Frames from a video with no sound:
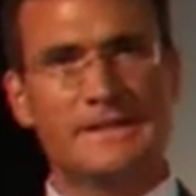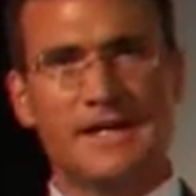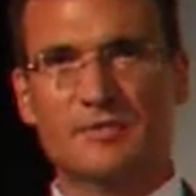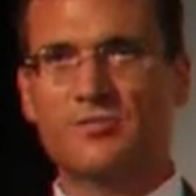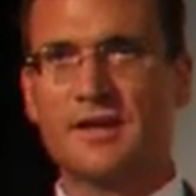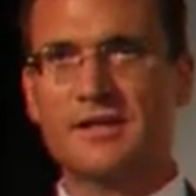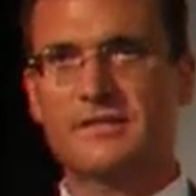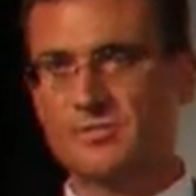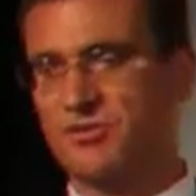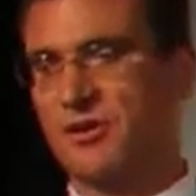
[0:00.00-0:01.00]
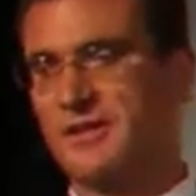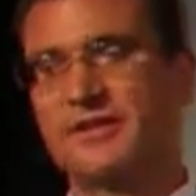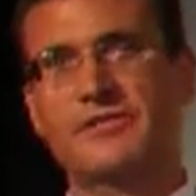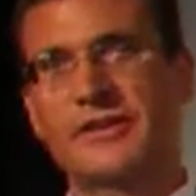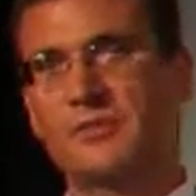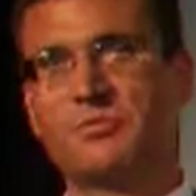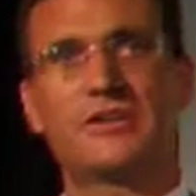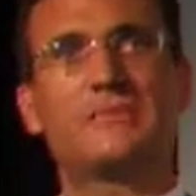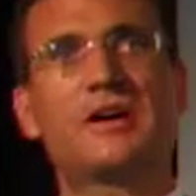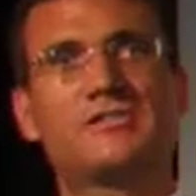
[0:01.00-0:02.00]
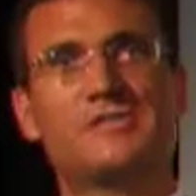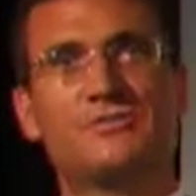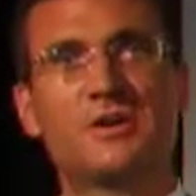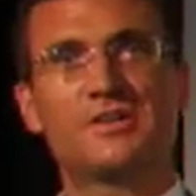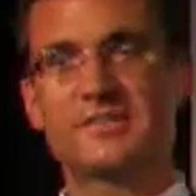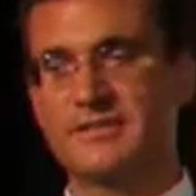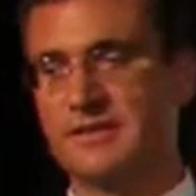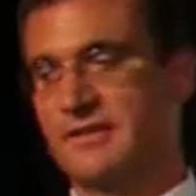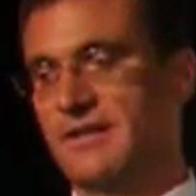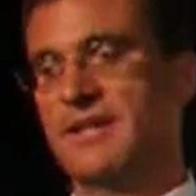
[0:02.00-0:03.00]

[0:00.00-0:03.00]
And the product is broadly available in about 2 months